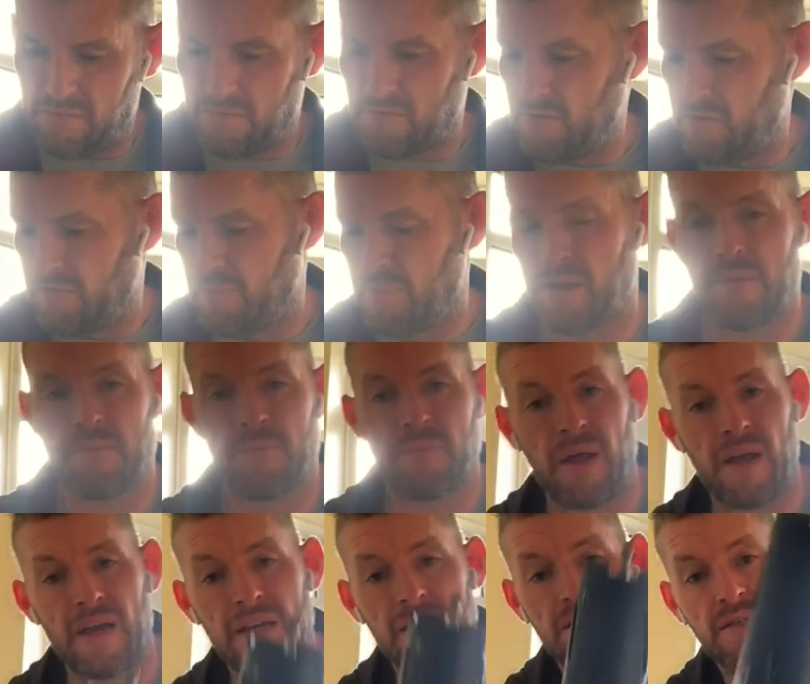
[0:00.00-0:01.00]
just put it in
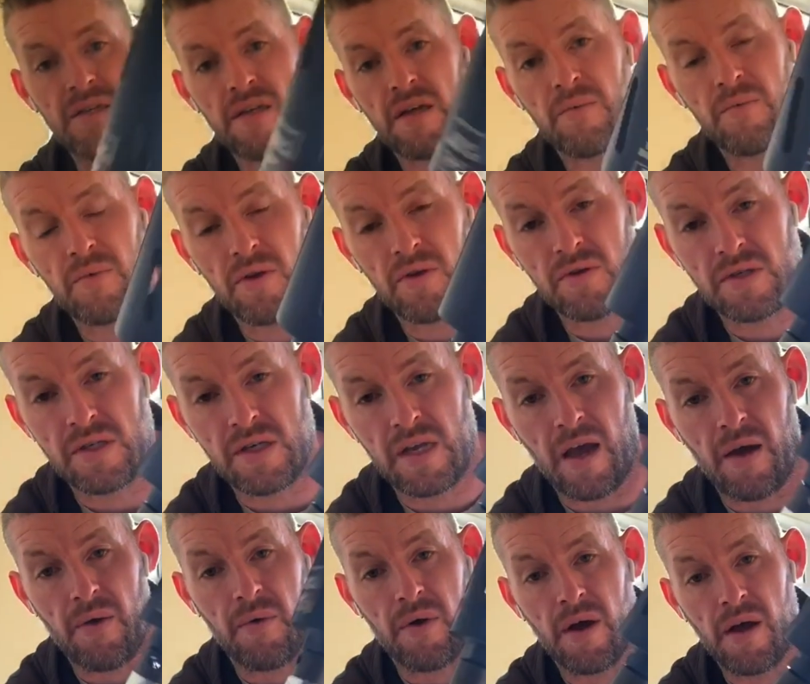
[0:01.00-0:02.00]
place and we're good to
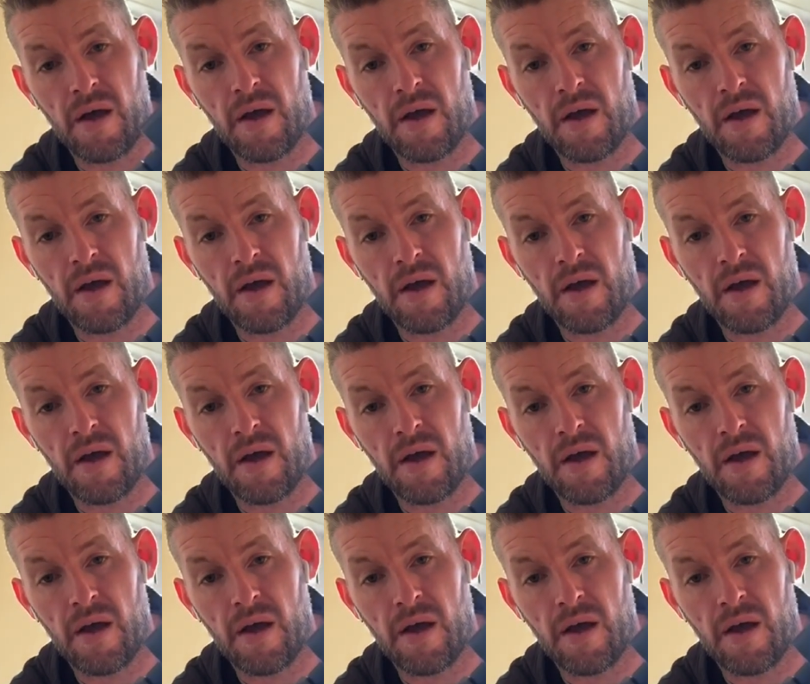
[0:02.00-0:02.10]
go.